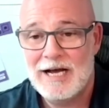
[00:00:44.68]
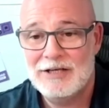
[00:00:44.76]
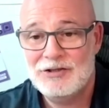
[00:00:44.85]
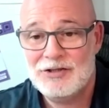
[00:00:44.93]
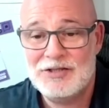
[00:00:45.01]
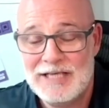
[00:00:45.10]

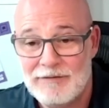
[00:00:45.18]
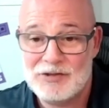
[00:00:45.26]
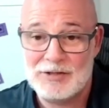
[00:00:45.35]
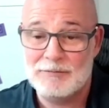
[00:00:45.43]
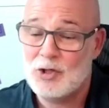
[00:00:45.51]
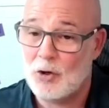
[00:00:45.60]
just to give us
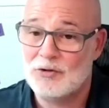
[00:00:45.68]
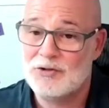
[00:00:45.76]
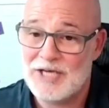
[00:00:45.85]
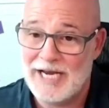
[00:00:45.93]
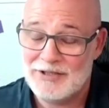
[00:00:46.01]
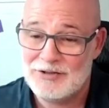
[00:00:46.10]
some
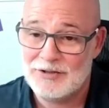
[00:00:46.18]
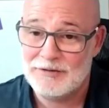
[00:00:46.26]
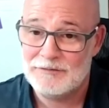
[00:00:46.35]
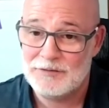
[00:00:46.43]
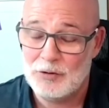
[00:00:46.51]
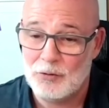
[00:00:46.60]
context
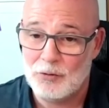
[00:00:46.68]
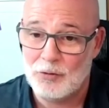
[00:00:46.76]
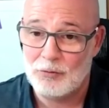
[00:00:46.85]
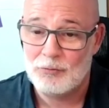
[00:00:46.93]
of your